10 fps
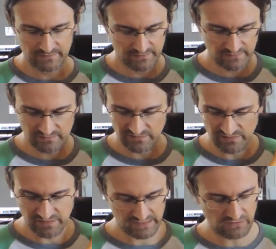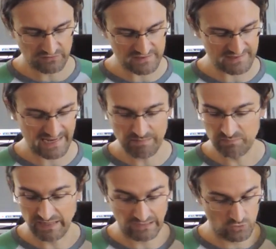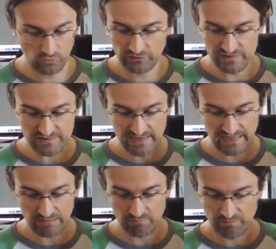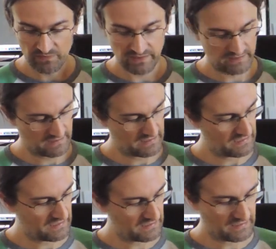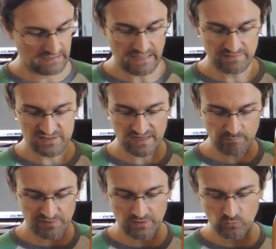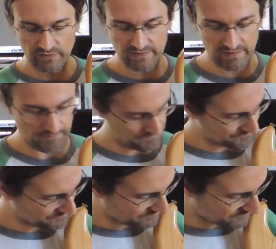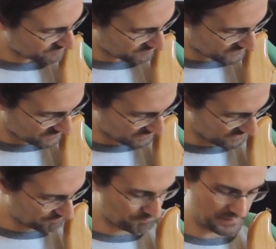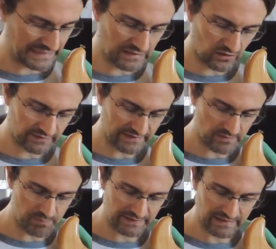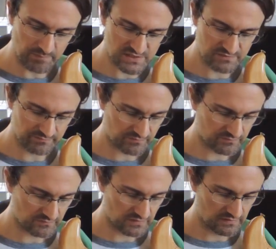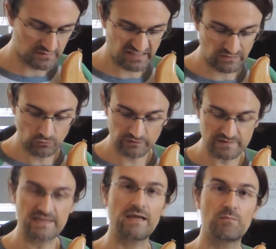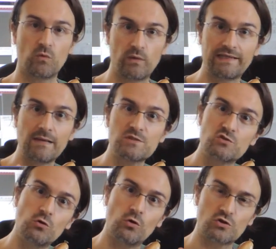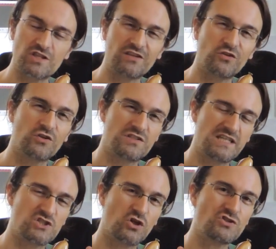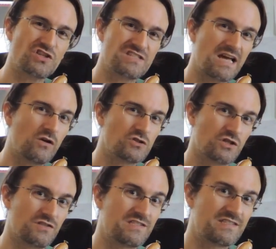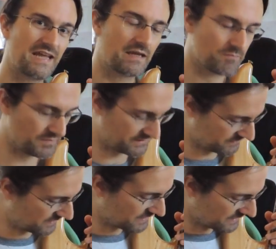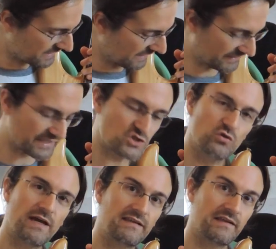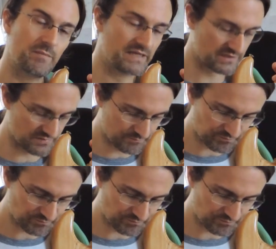They are the same, they look the same, and same thing with the pickguard and the pickups. They look the same when it comes to looks. They don't sound the same, but I'll get to that in a minute.